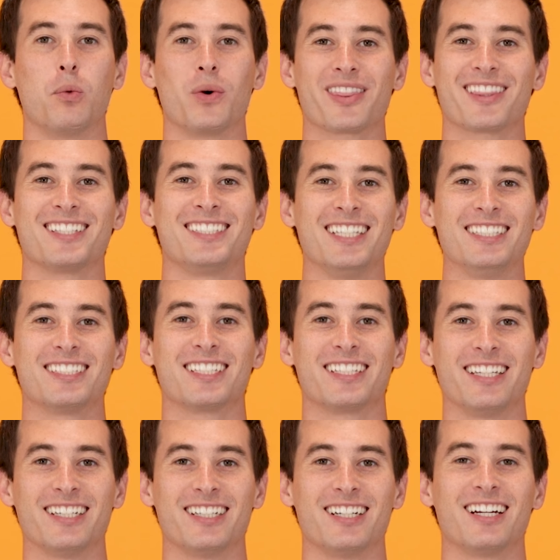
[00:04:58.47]
With the seat
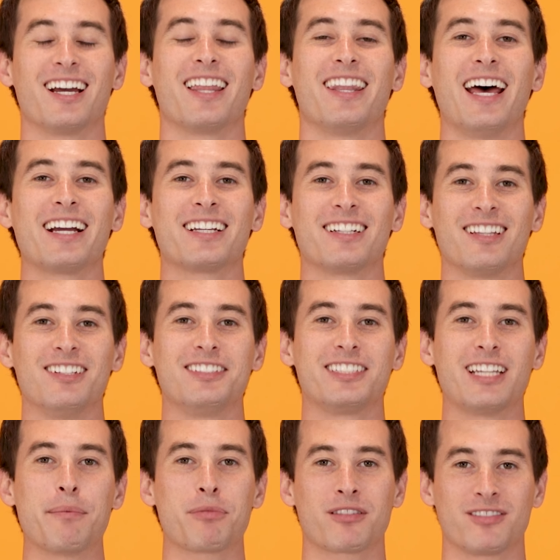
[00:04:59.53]
secure, that concludes
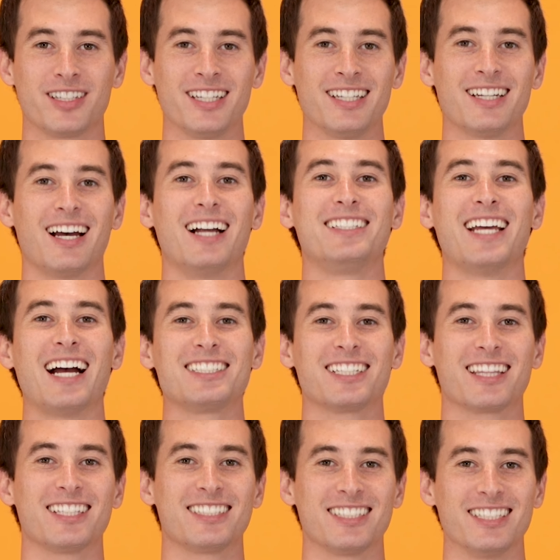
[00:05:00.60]
step 3,
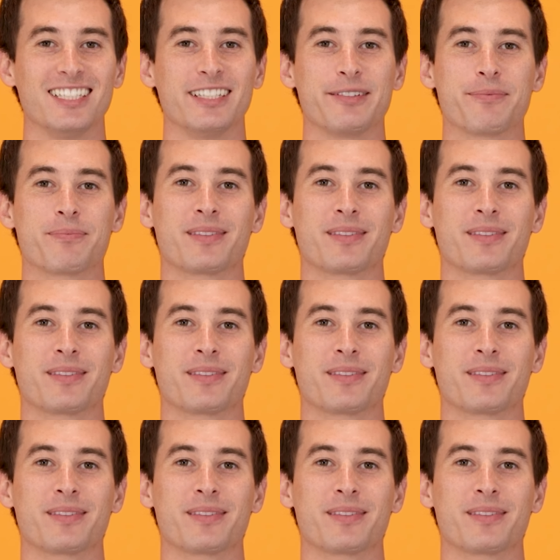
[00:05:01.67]
attaching the seat.